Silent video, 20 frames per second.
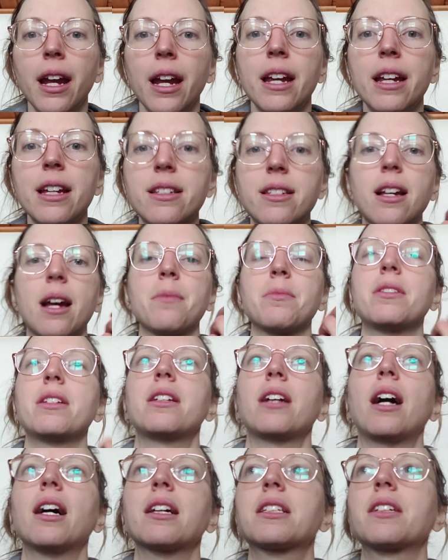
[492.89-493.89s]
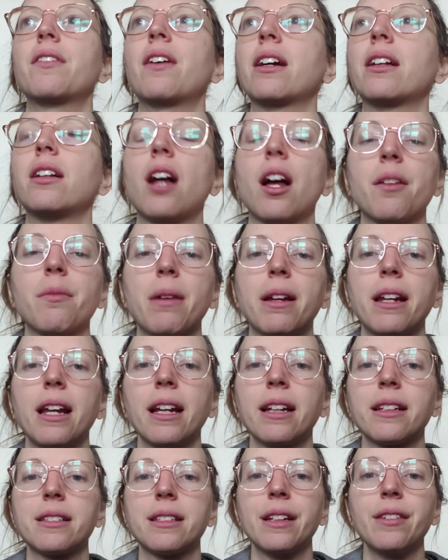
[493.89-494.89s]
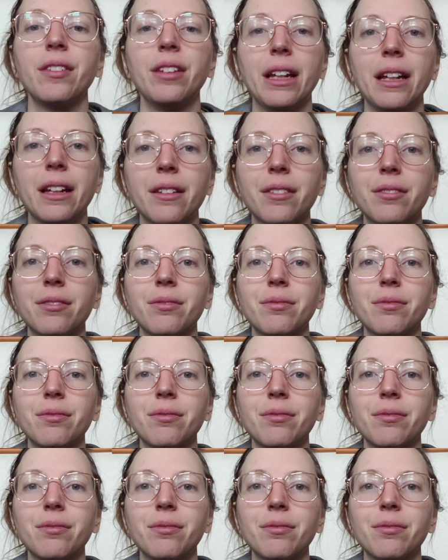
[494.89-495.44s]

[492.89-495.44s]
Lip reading: is I'm detoxifying a lot of my negativity.